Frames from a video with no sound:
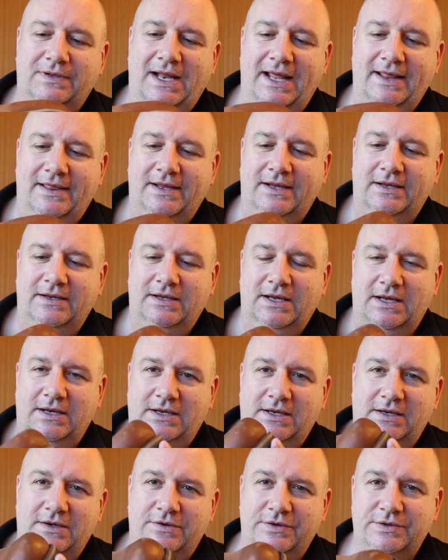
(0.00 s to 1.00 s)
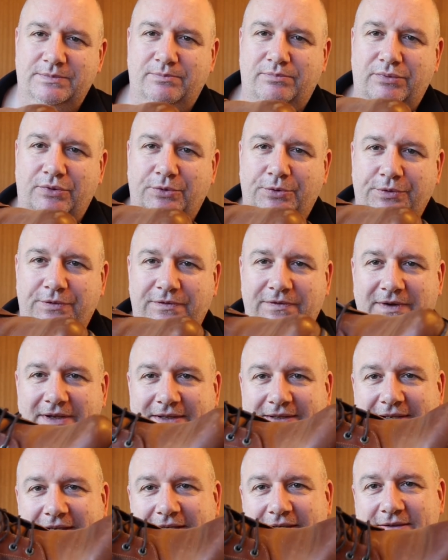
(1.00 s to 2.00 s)
leather and a nice broad
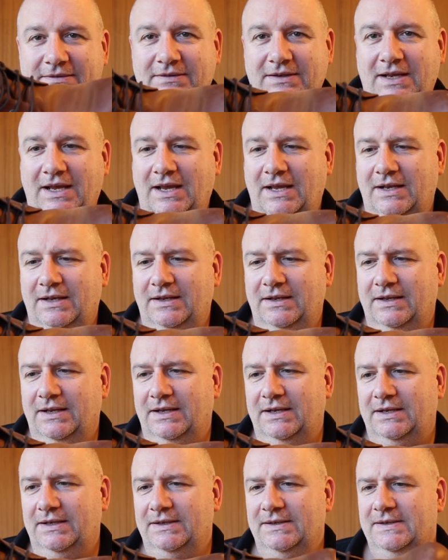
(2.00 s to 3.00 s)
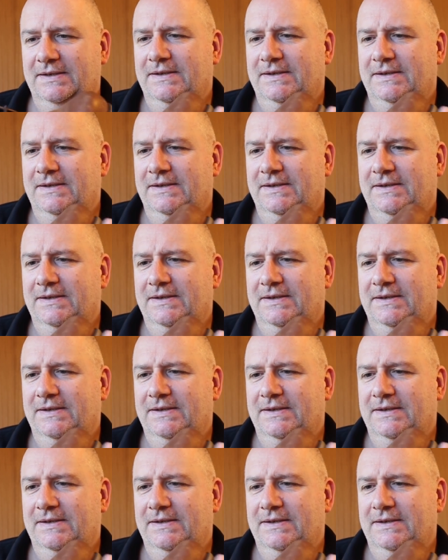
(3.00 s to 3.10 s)
fitting, and